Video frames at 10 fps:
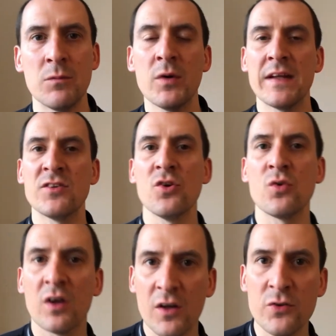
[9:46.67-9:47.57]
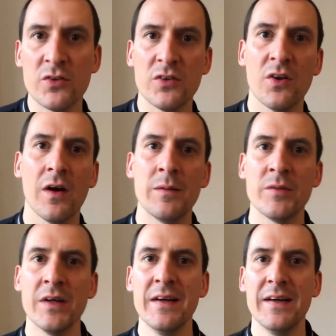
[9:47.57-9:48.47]
Were they too close at
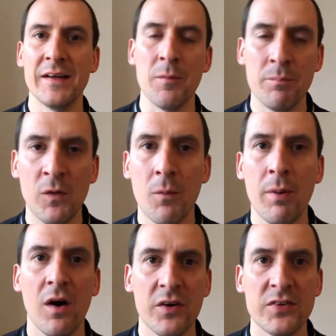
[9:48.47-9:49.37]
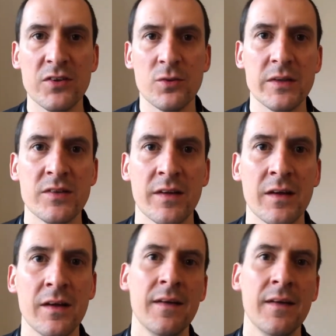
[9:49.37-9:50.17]
times? Not passing to each other,